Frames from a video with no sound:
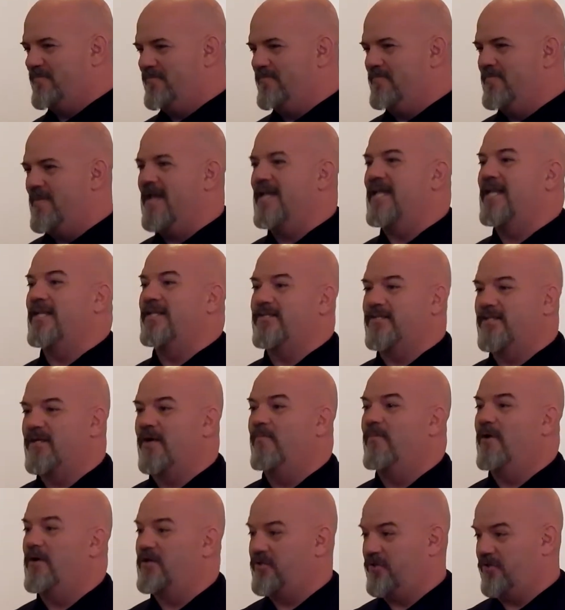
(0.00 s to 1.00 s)
make it
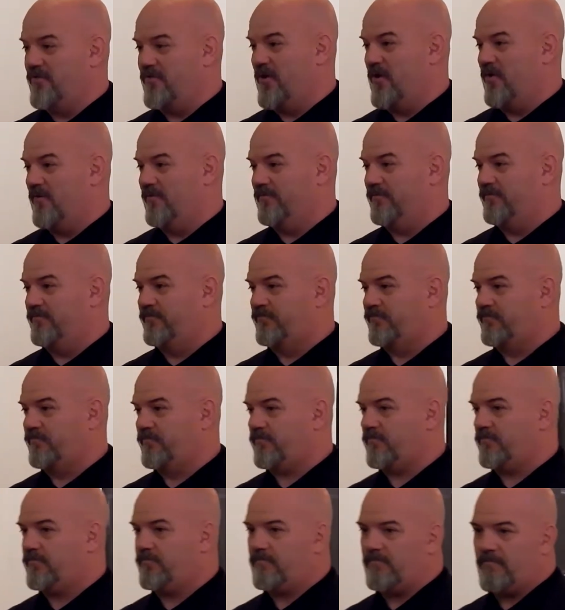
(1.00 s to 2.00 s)
somewhat your own.
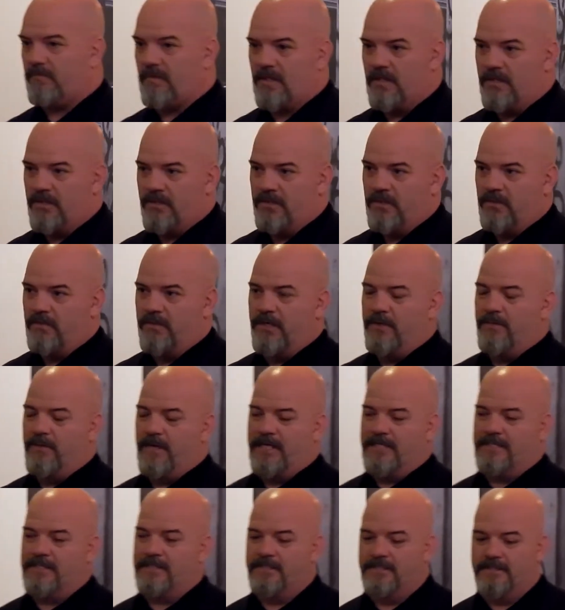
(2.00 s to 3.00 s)
So
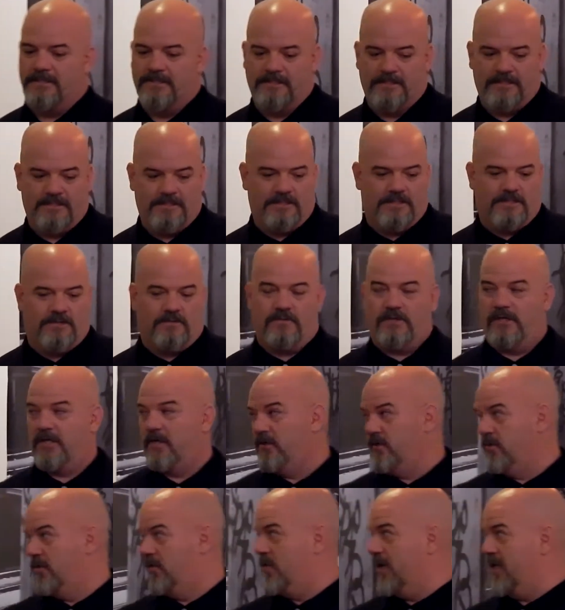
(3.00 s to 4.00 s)
anyways, we're
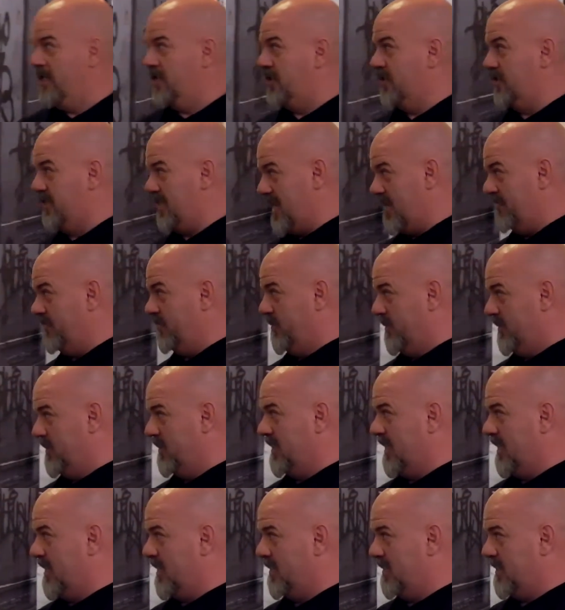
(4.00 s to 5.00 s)
going to do questions afterwards,
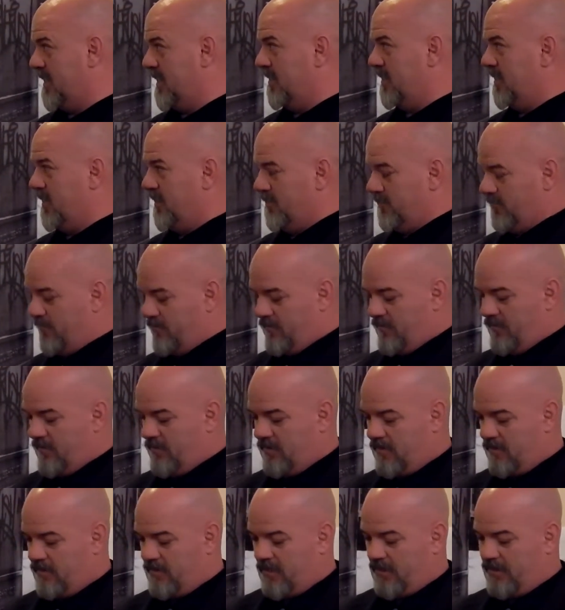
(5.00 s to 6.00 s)
is that there?
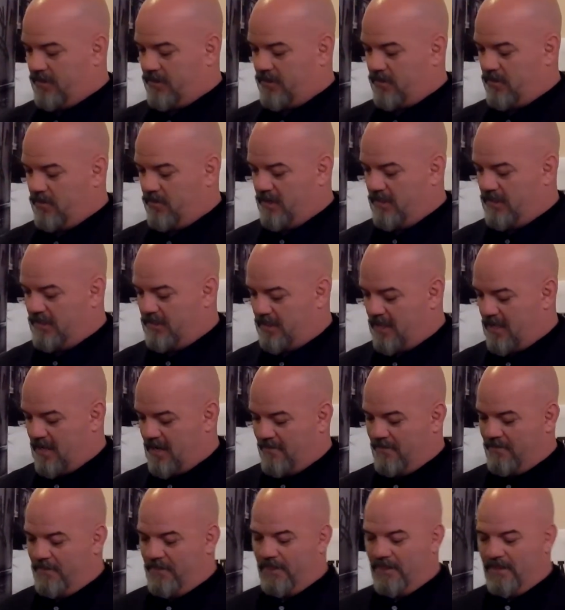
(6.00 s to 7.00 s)
Alright, so it's,
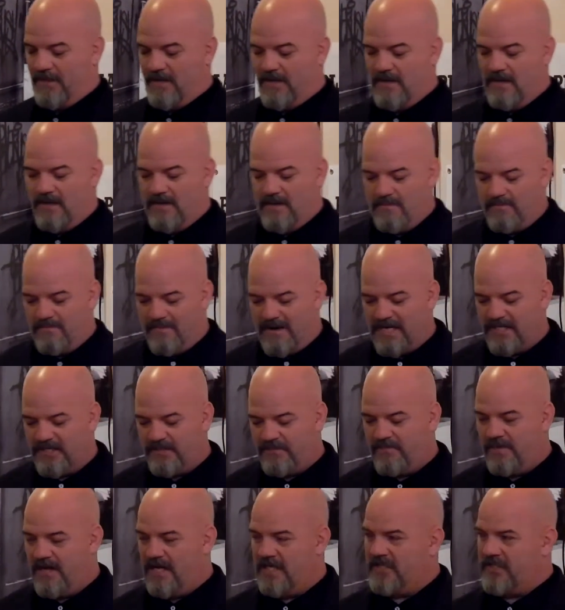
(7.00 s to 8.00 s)
my
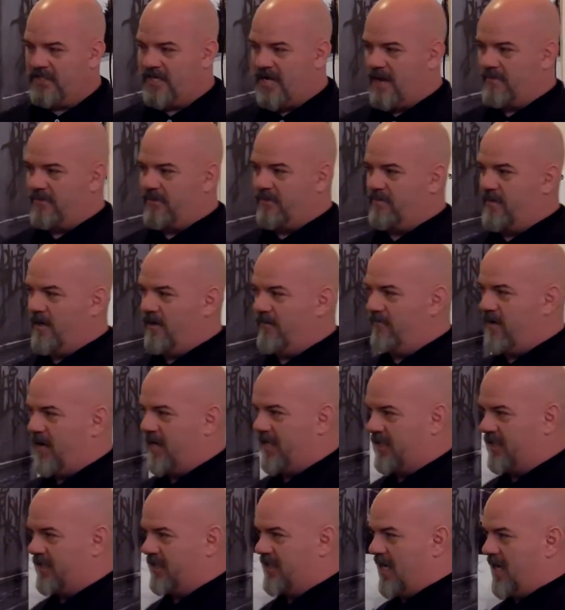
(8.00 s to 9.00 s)
chapter, my
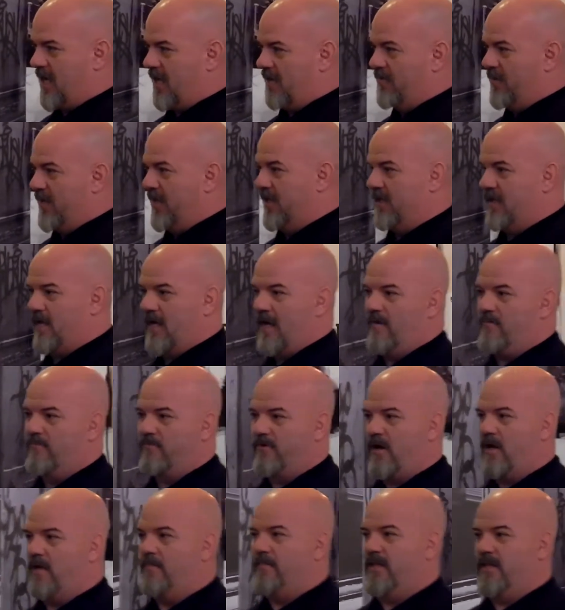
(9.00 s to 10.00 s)
writing style, being that I'm
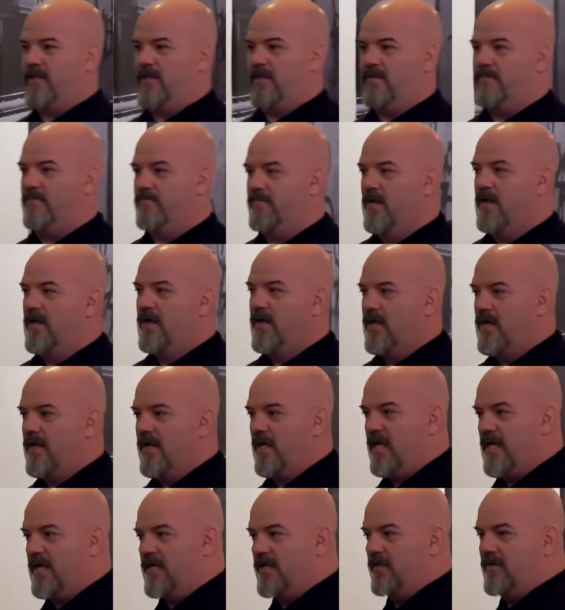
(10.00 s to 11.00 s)
probably
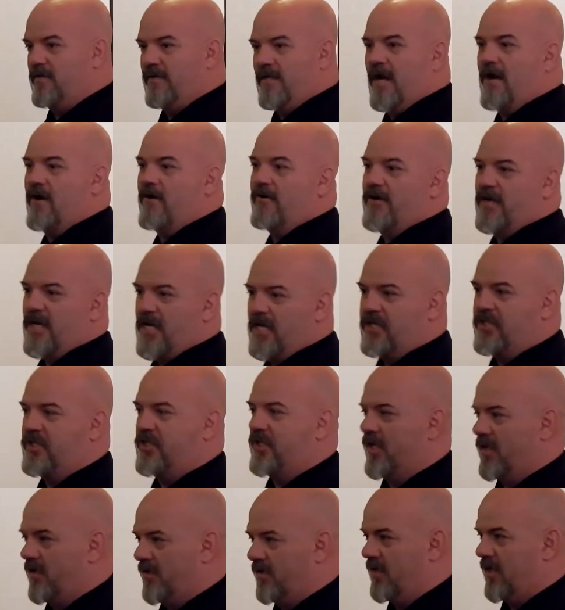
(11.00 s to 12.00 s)
the
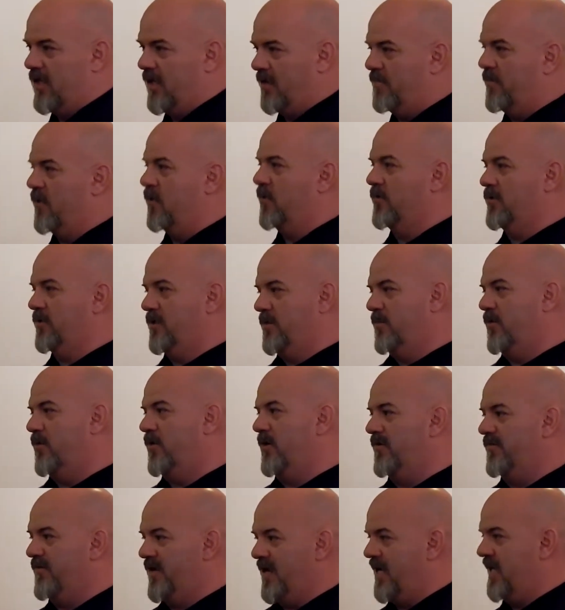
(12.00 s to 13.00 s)
incarnation and the poster
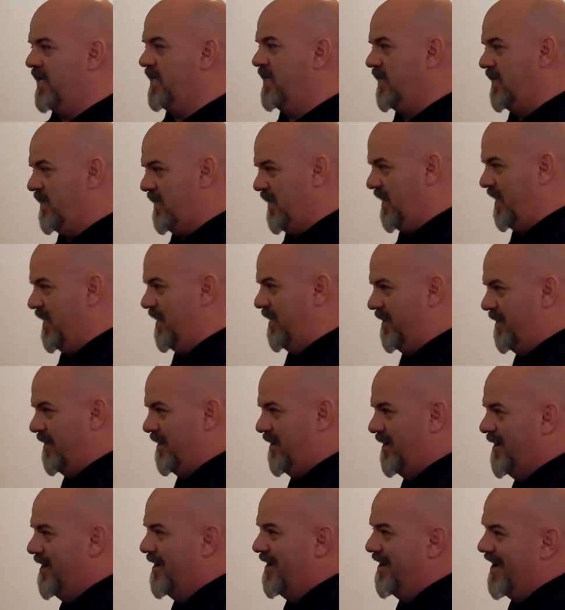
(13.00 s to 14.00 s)
boy of ADD,
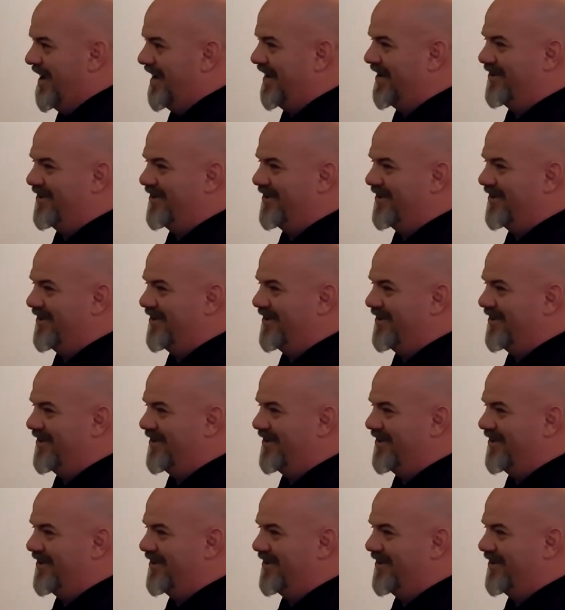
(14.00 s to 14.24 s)
I